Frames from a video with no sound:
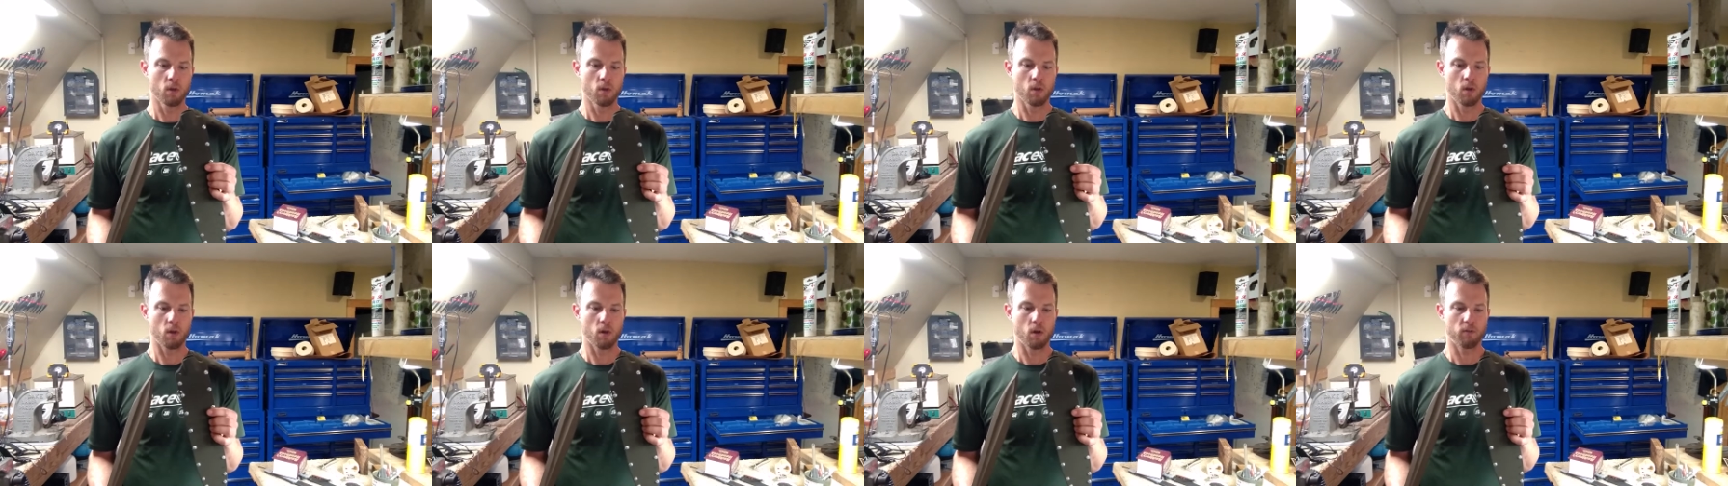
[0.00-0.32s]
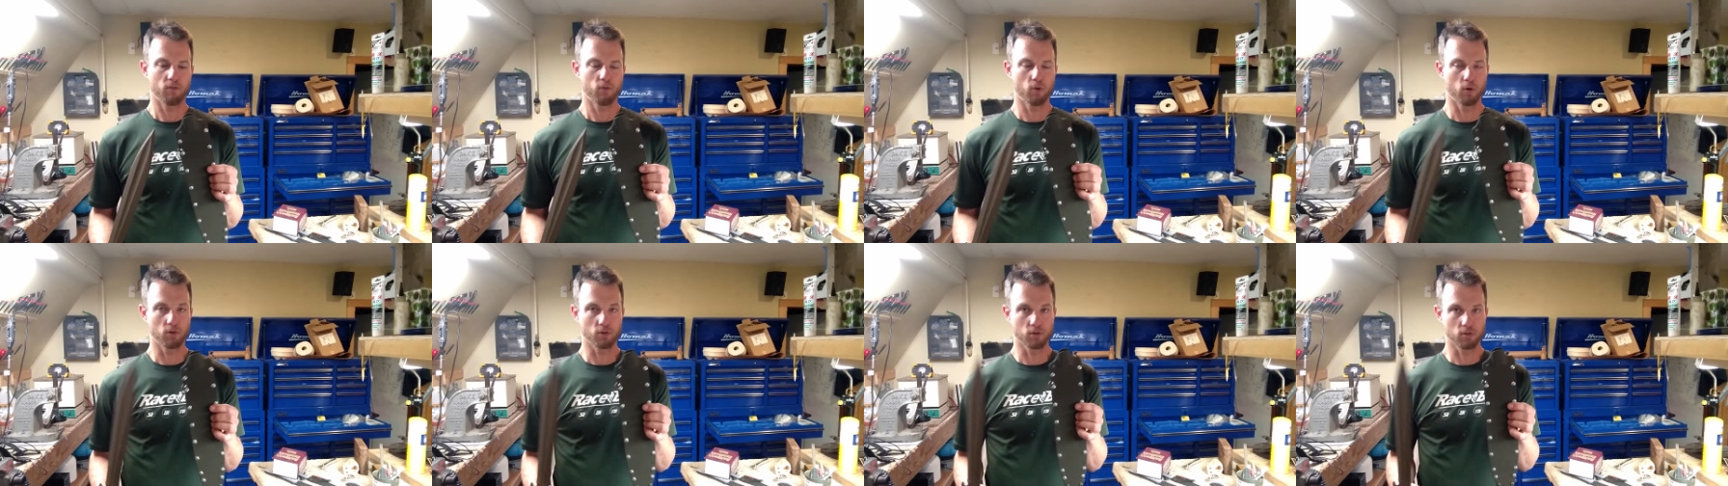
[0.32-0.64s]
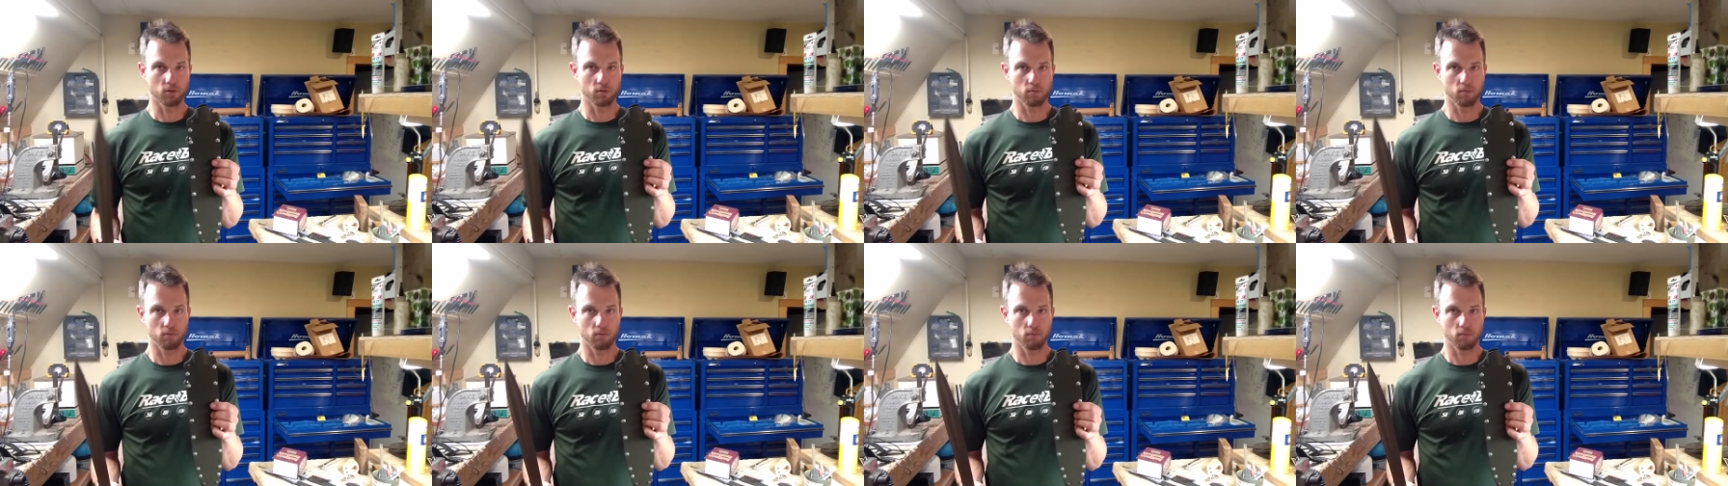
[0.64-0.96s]
Of
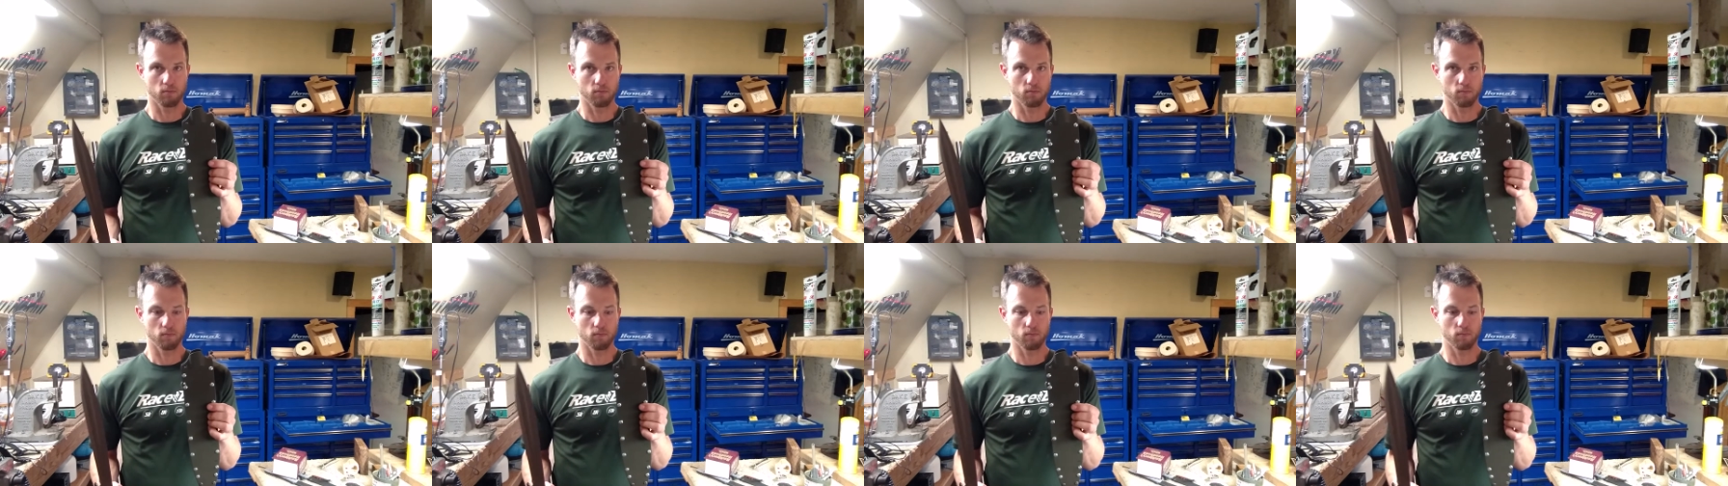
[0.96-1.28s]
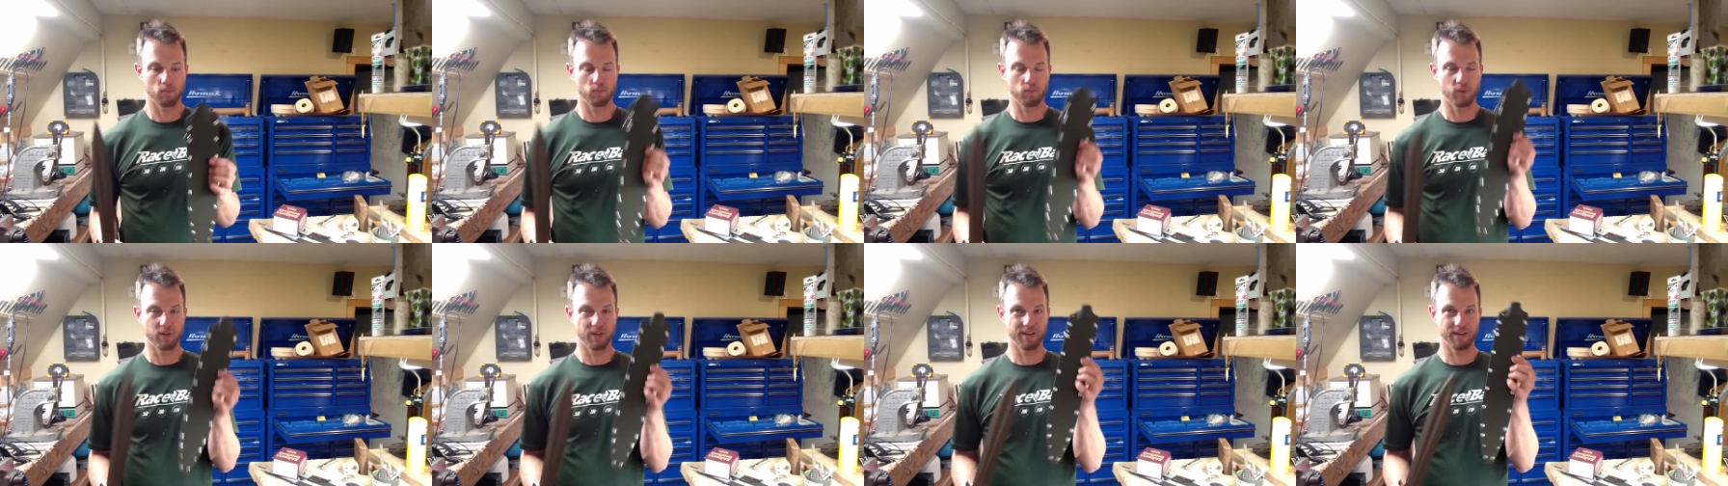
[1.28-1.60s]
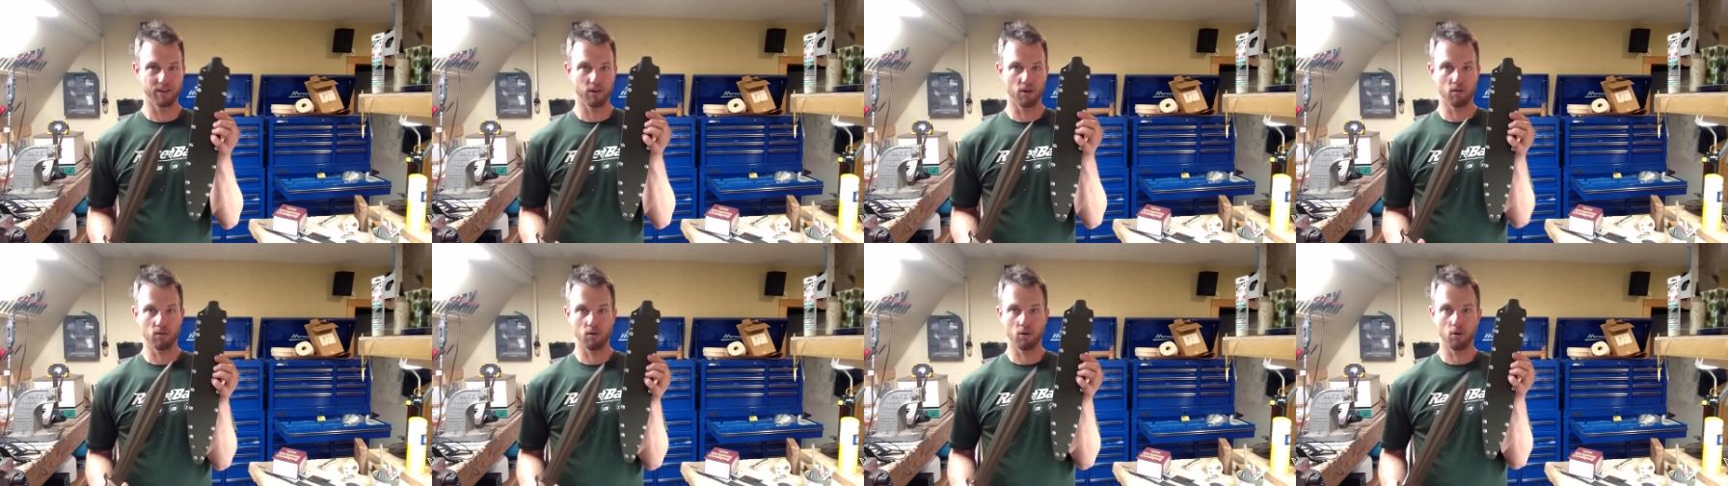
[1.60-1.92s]
course, getting
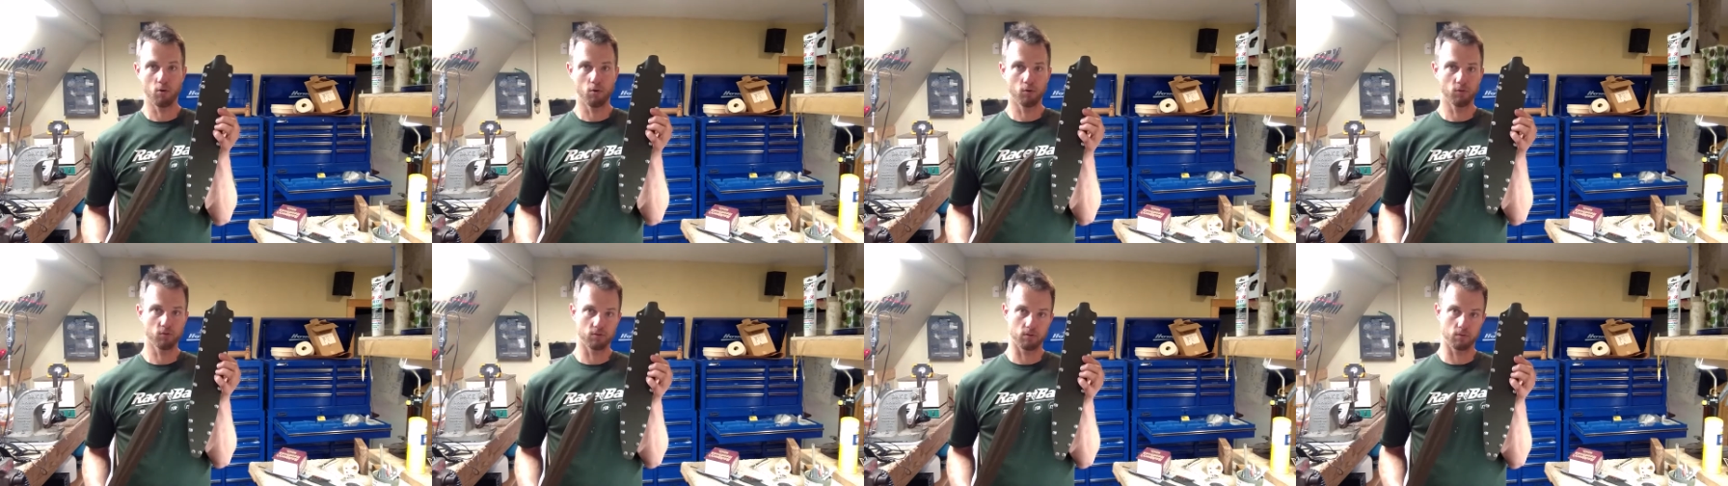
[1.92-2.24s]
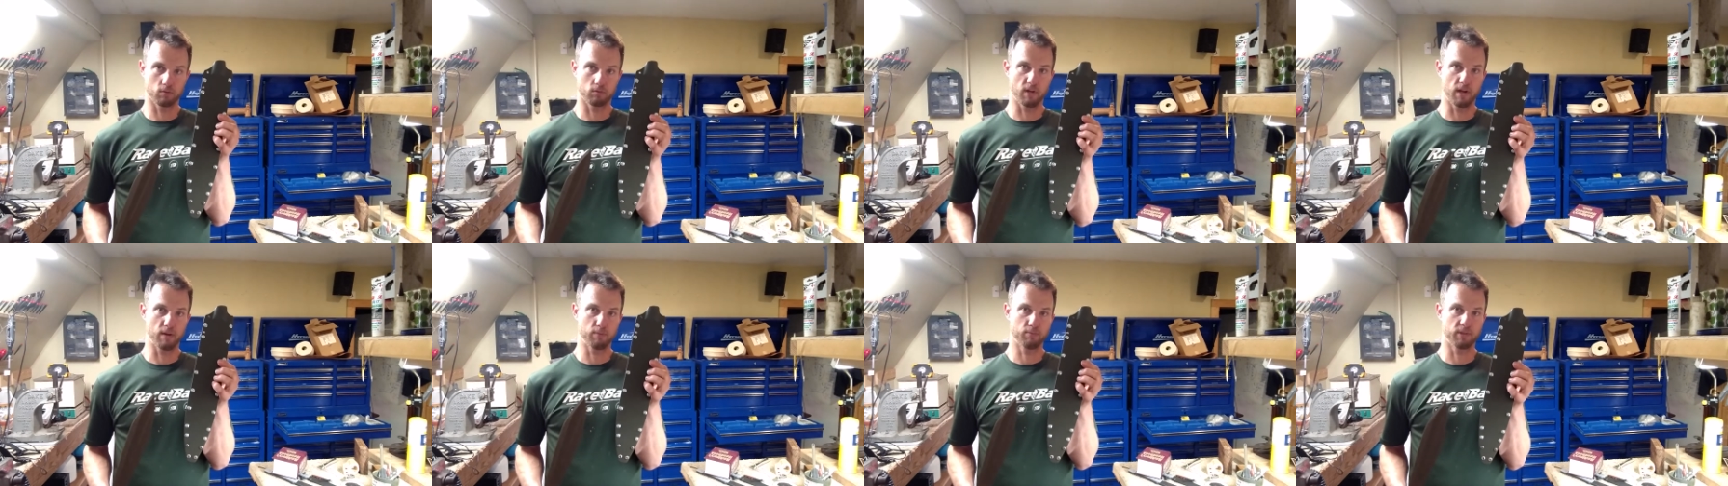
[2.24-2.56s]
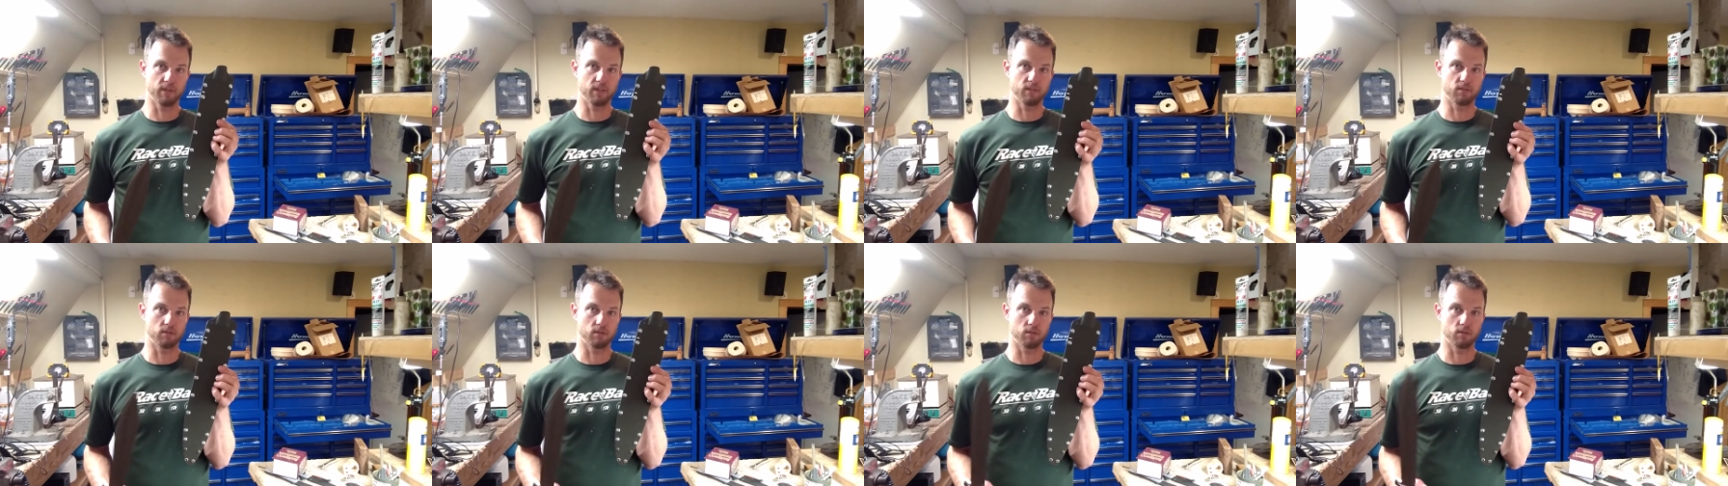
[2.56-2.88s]
all the holes in the right
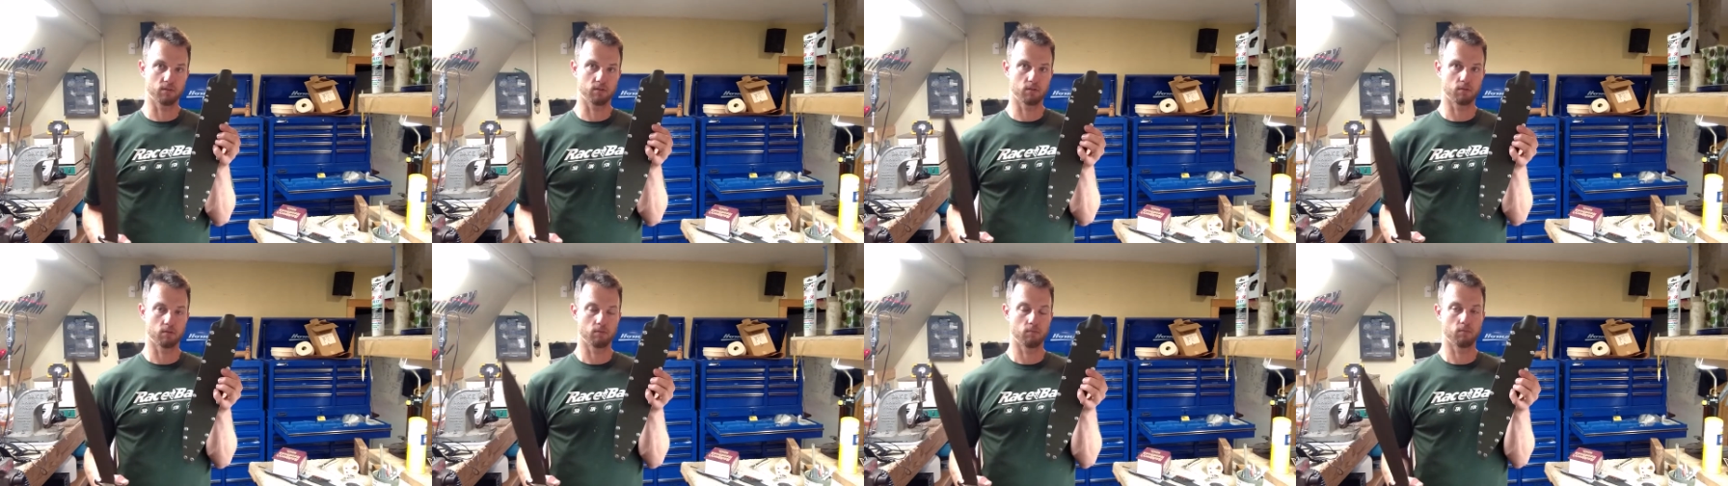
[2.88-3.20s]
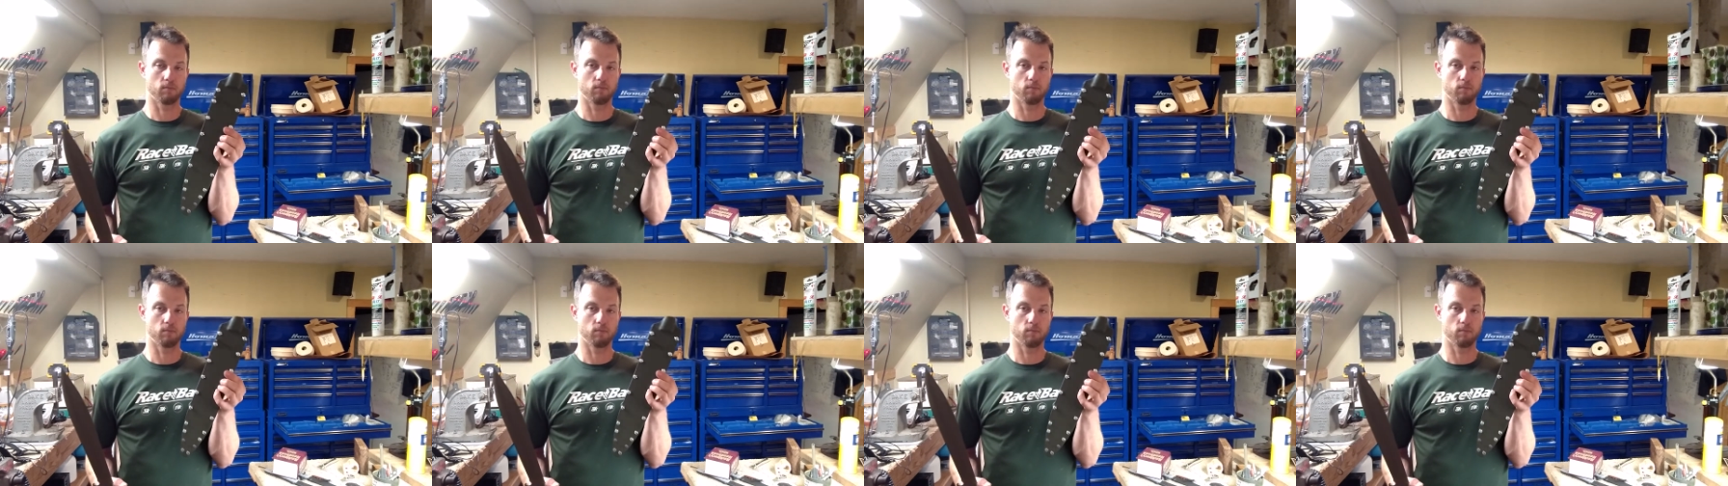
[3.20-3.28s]
places